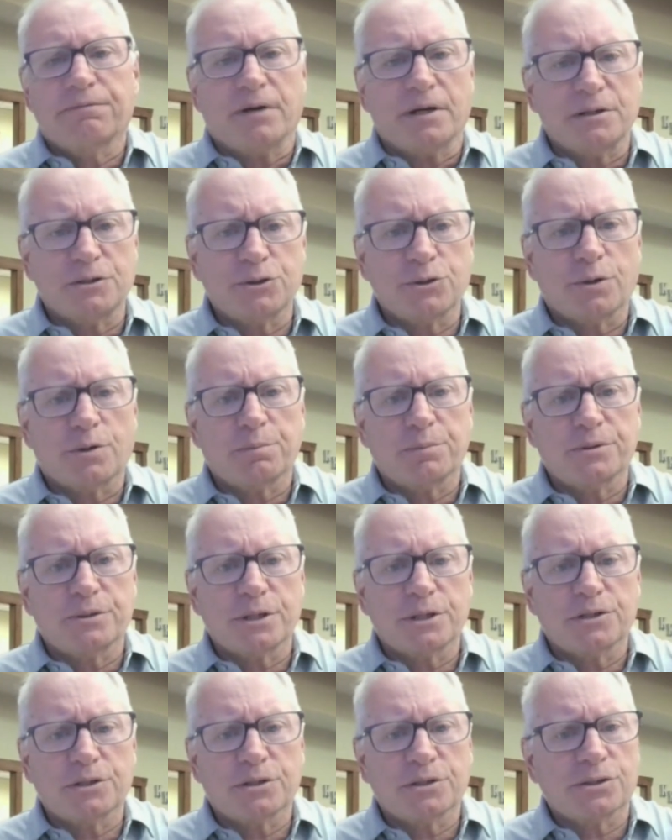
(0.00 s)
fund short
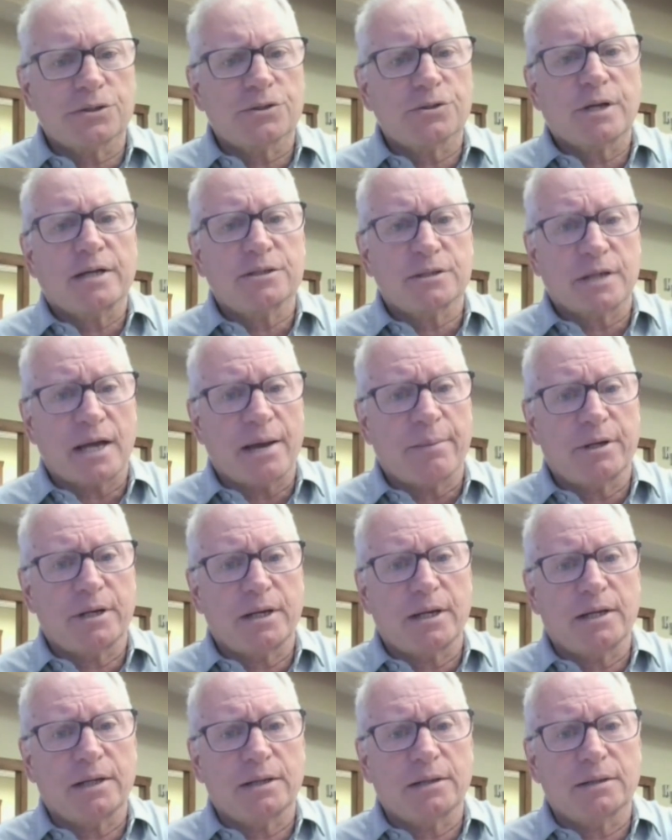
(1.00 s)
position sure has
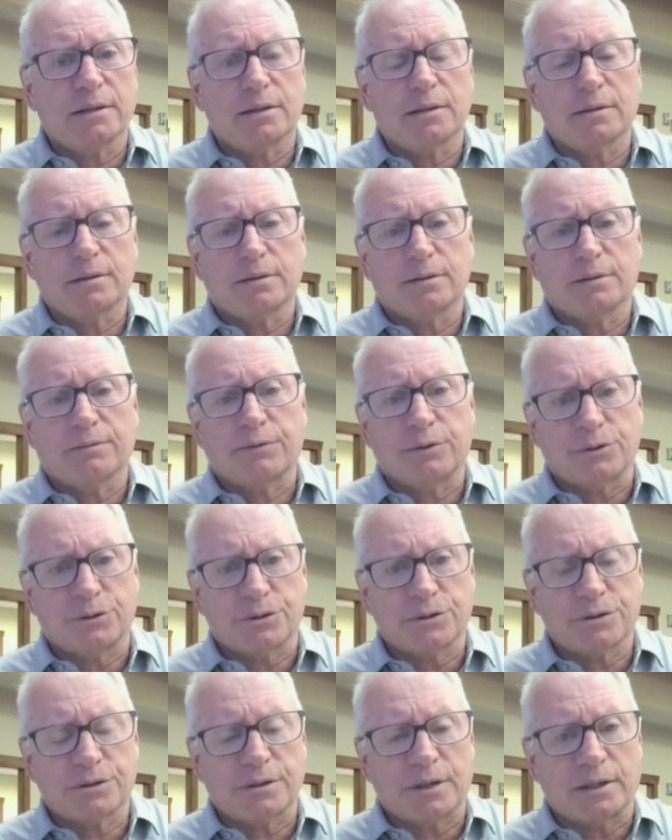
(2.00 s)
dominated the
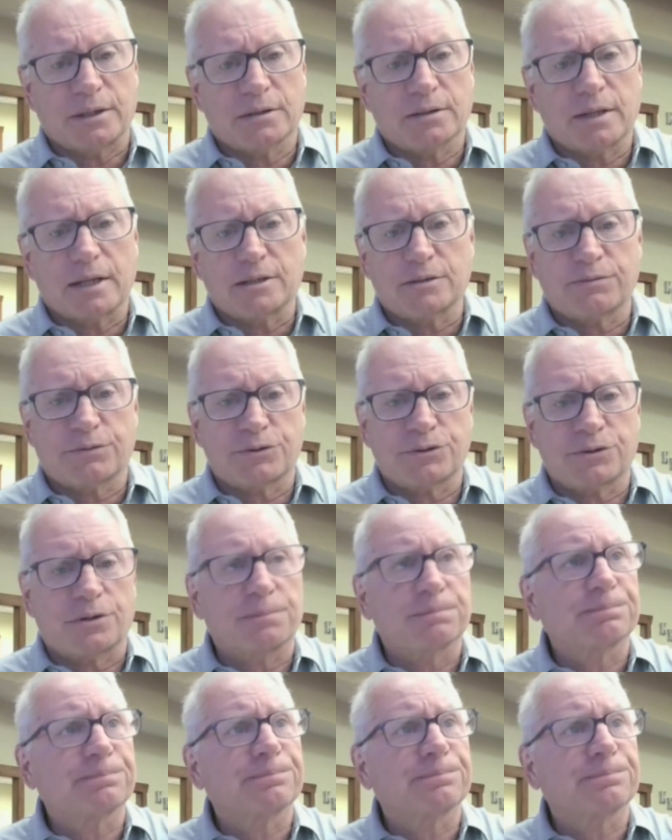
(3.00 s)
futures thing. That's for sure.